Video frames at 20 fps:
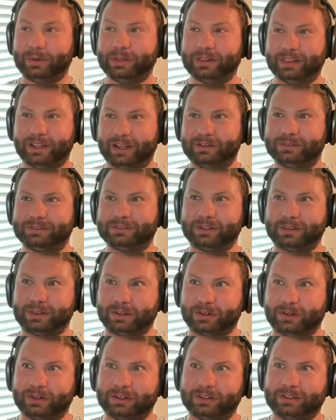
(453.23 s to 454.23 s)
would love to
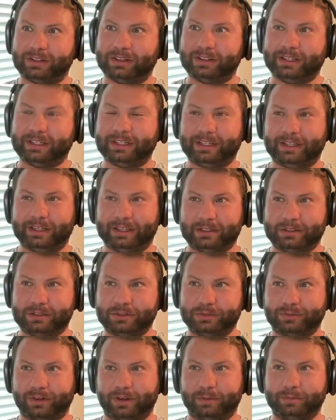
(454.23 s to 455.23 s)
learn the lineage
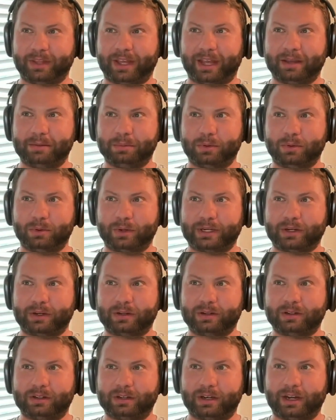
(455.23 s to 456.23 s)
from that point
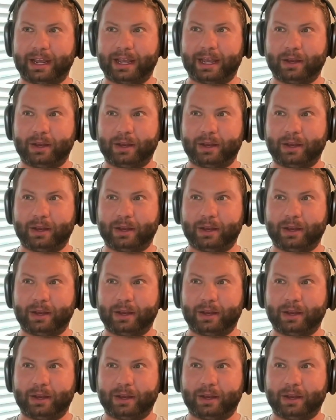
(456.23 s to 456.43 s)
on,